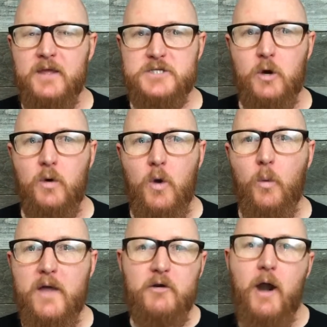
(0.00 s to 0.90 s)
So
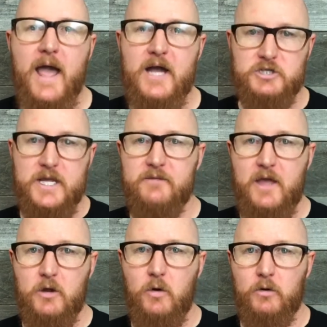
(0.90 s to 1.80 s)
whether I actually hit
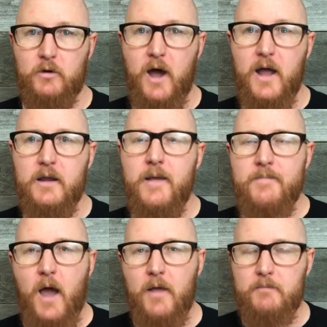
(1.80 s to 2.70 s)
that goal or not,
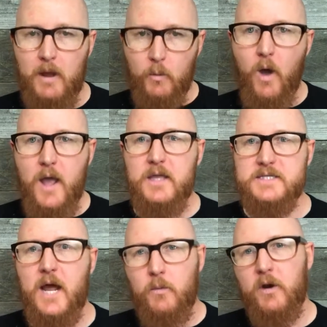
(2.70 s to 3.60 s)
my why
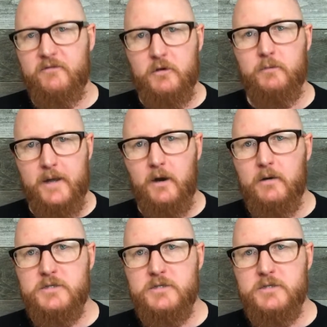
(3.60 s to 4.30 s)
is I want to feel better.